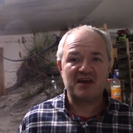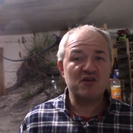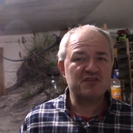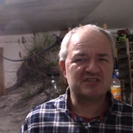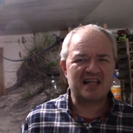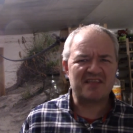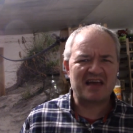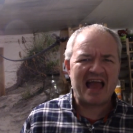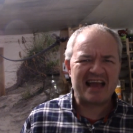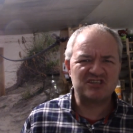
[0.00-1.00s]
I know there's like
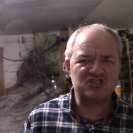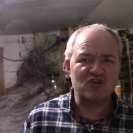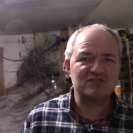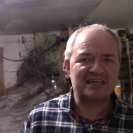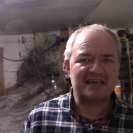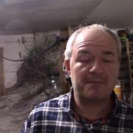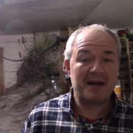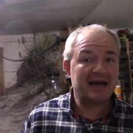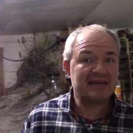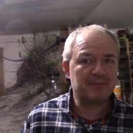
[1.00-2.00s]
the exotic
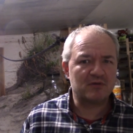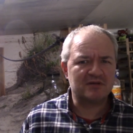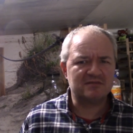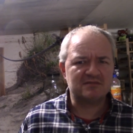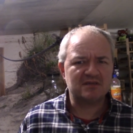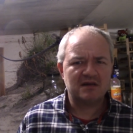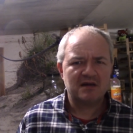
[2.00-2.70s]
pineapple and